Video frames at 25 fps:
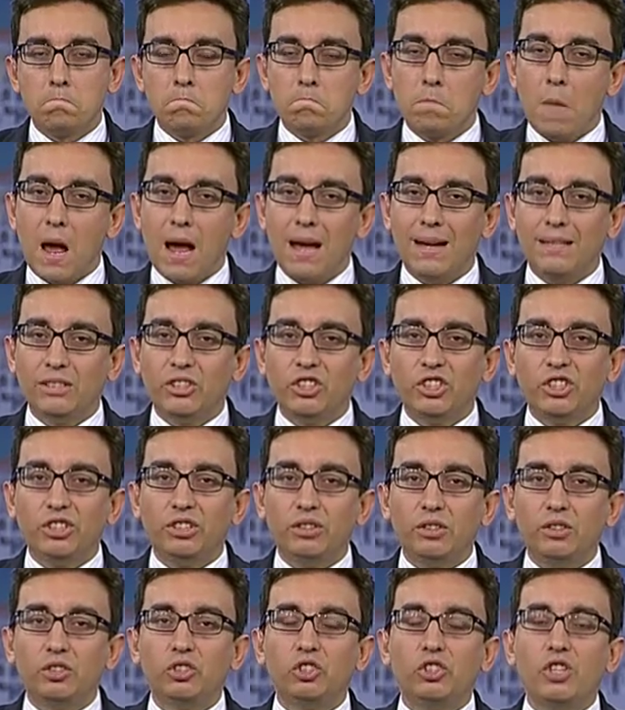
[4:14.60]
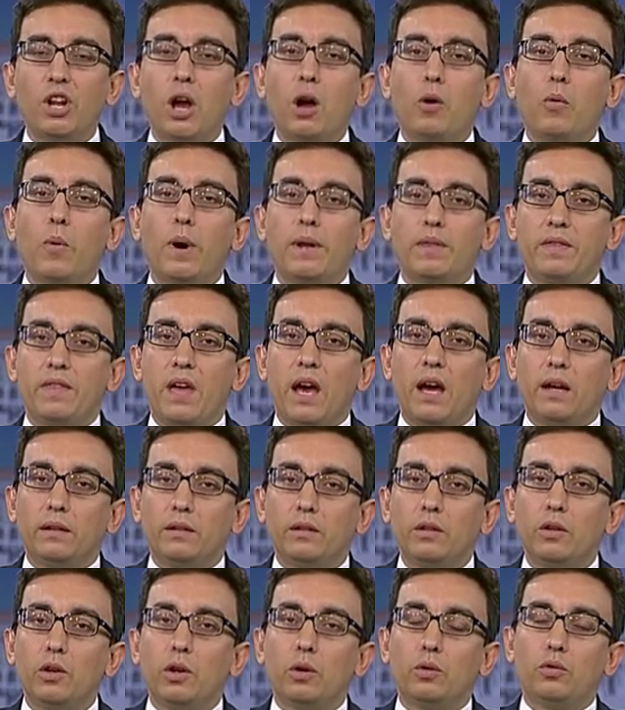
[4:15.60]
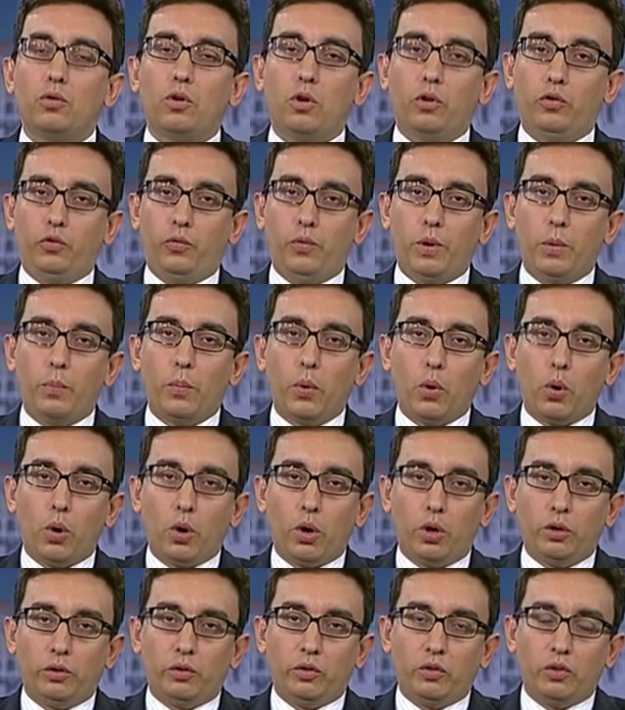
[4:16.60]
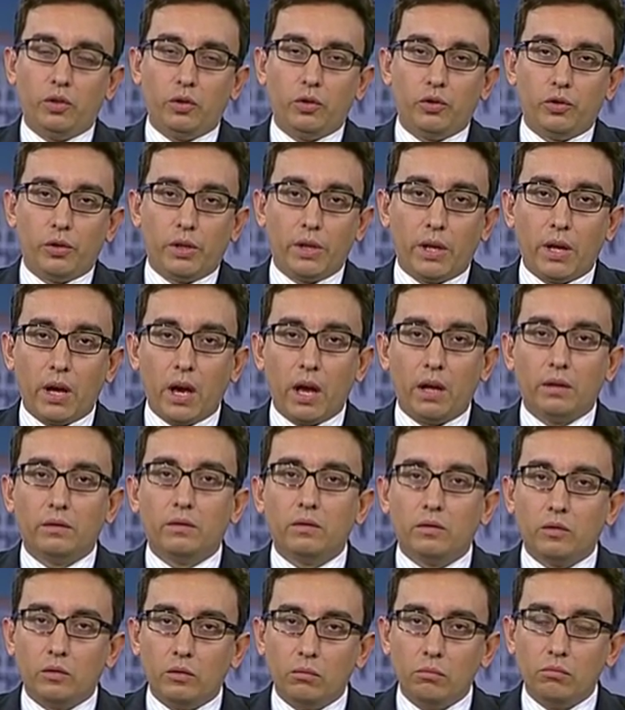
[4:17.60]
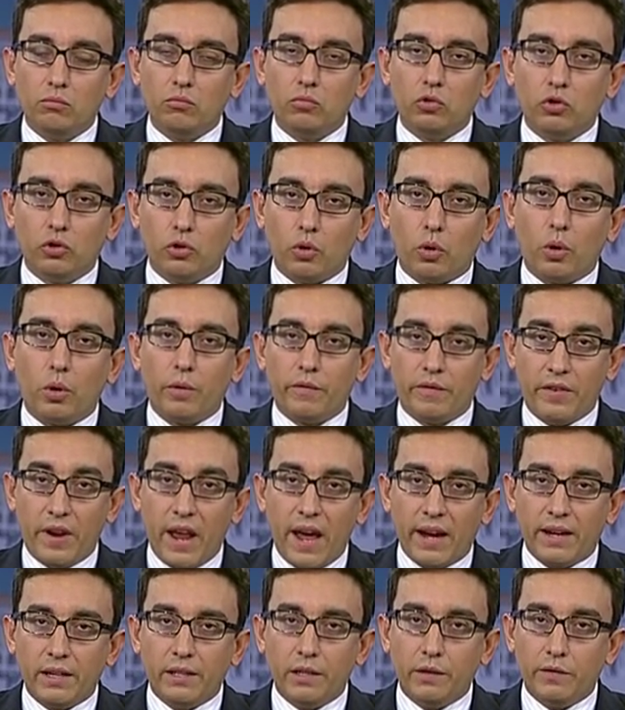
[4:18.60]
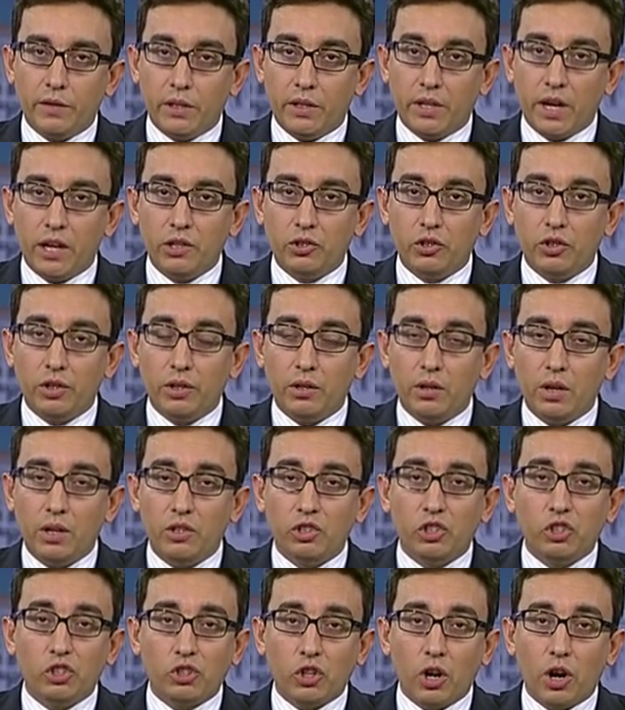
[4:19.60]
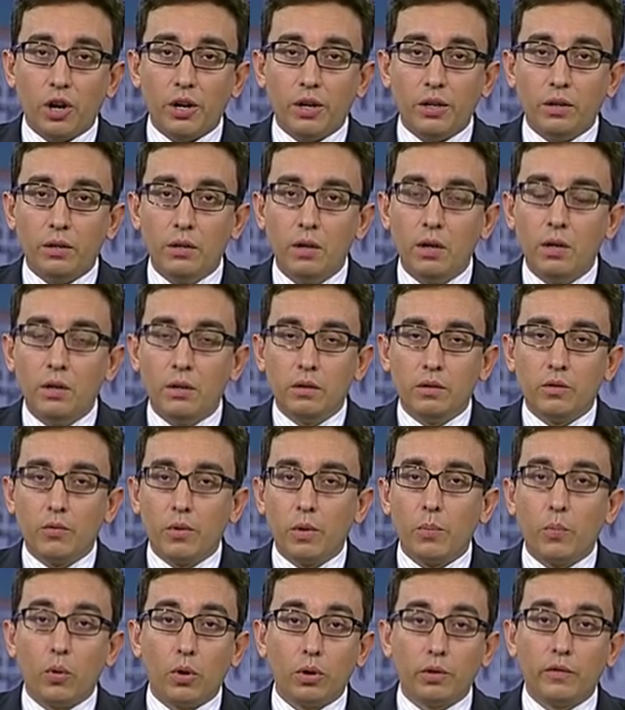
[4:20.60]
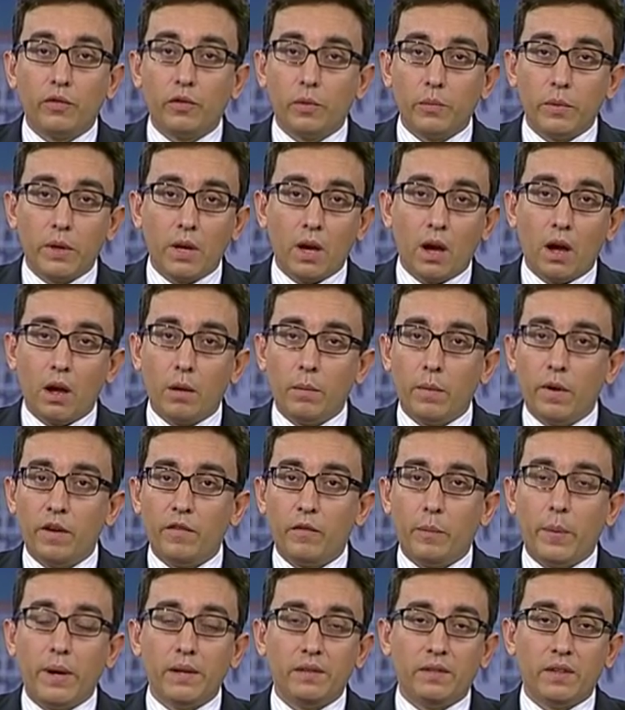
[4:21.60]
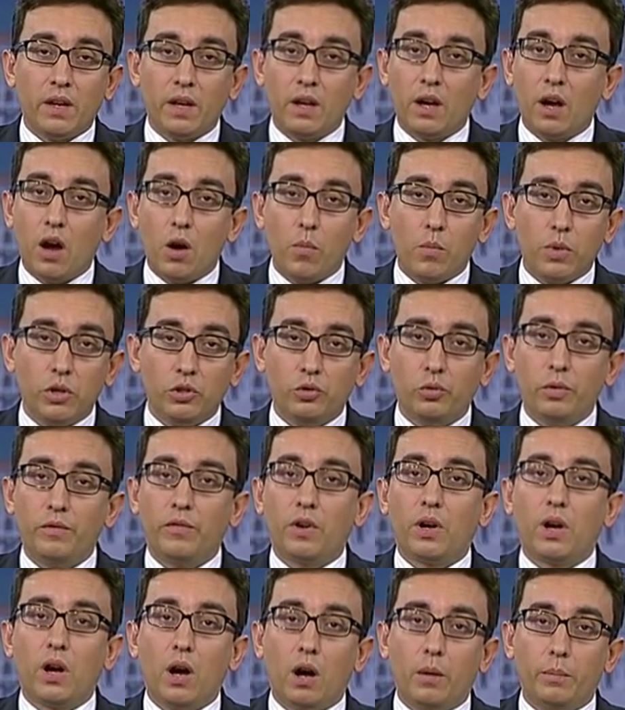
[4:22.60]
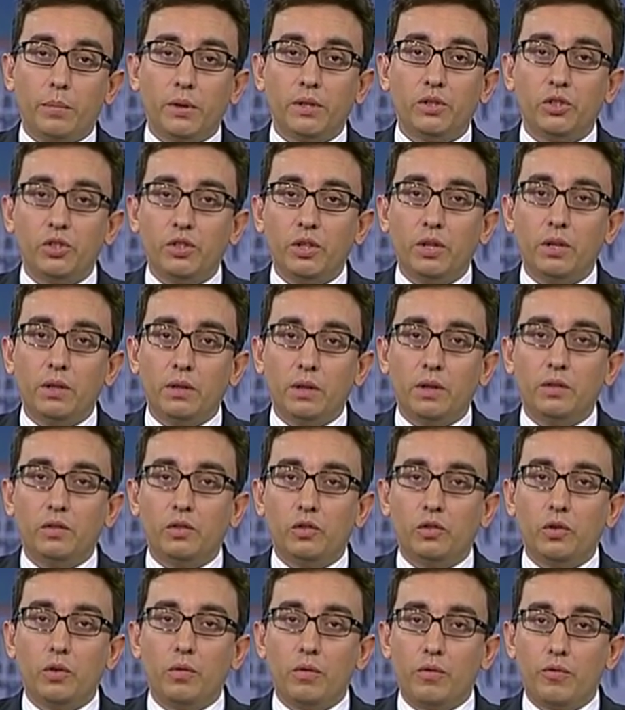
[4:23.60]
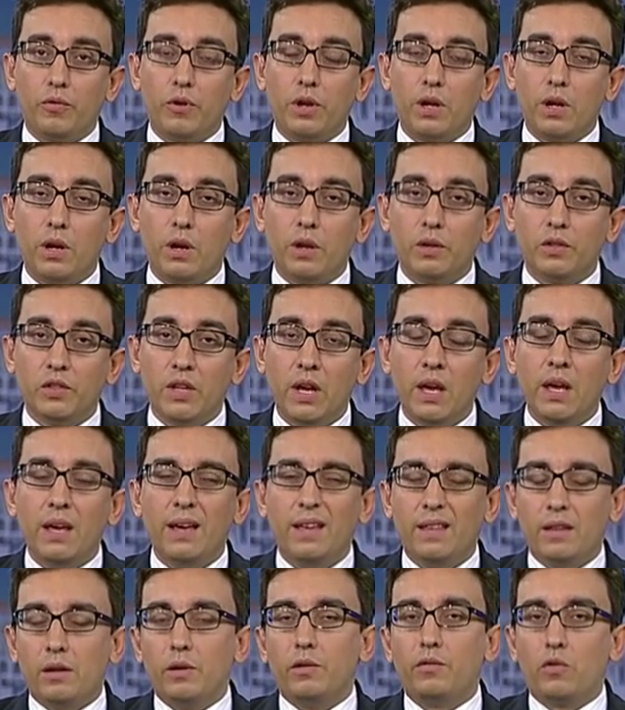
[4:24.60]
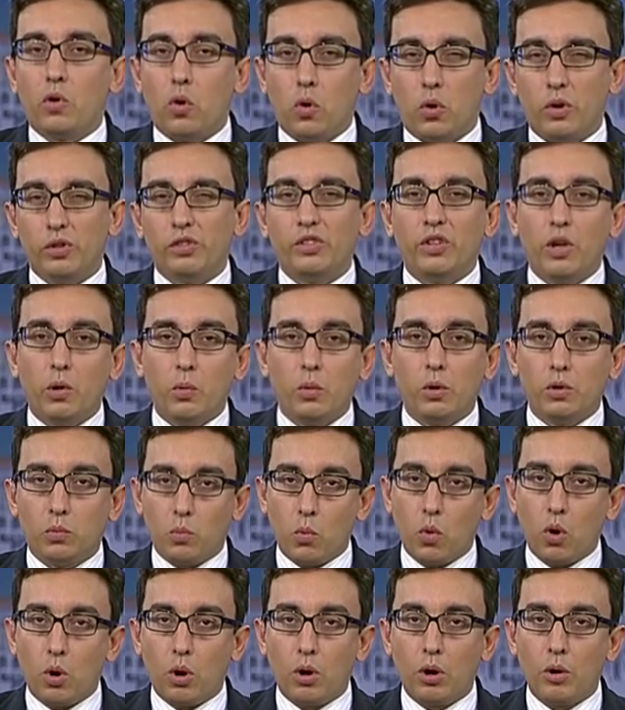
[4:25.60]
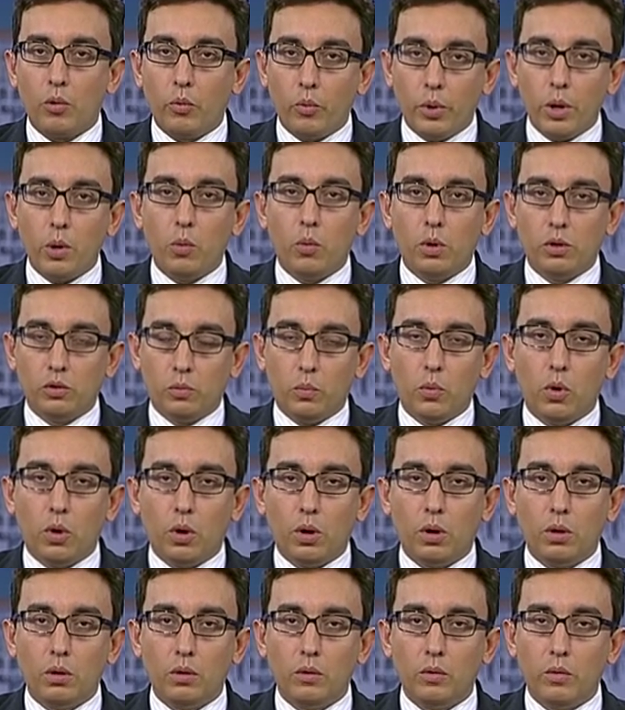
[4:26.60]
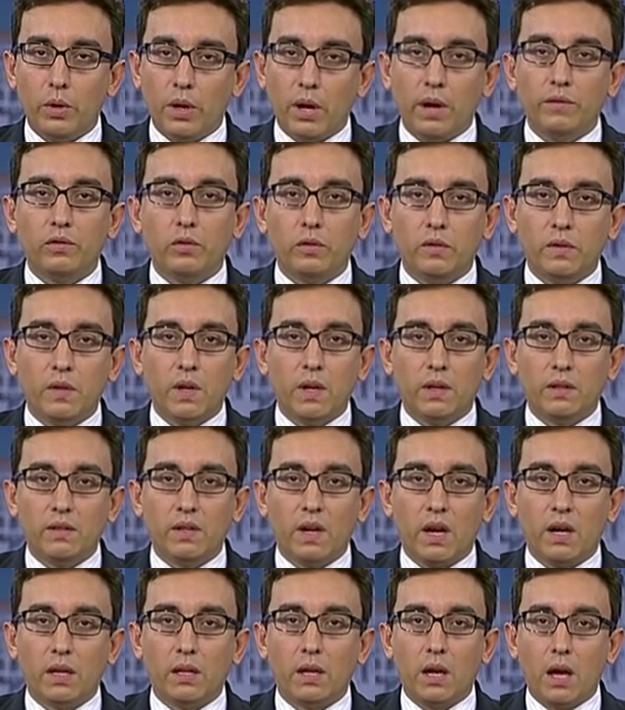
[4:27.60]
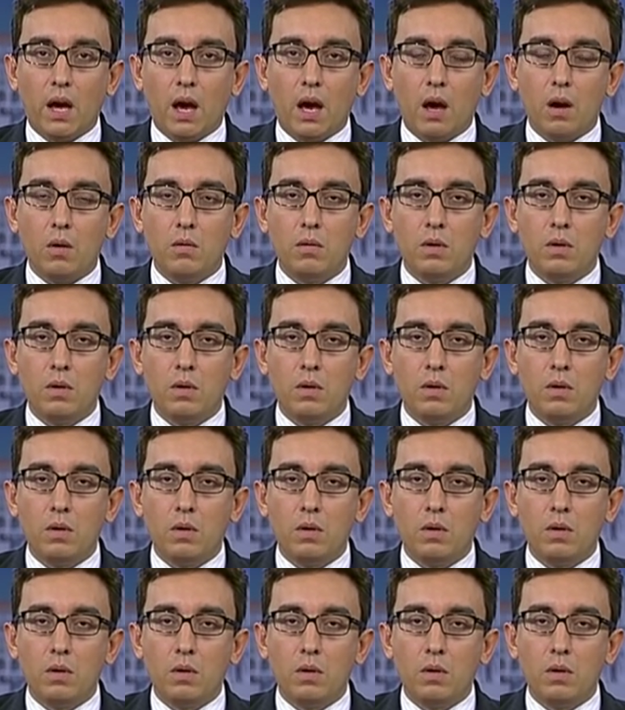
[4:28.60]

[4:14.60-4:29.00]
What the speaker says: It's not quite that. You know, those reports usually get sort of negative attention. It started, the report from the IMF, by saying how much we've accomplished in these 2-3 years. And then, of course, they want more. We want more. We have to see exactly how.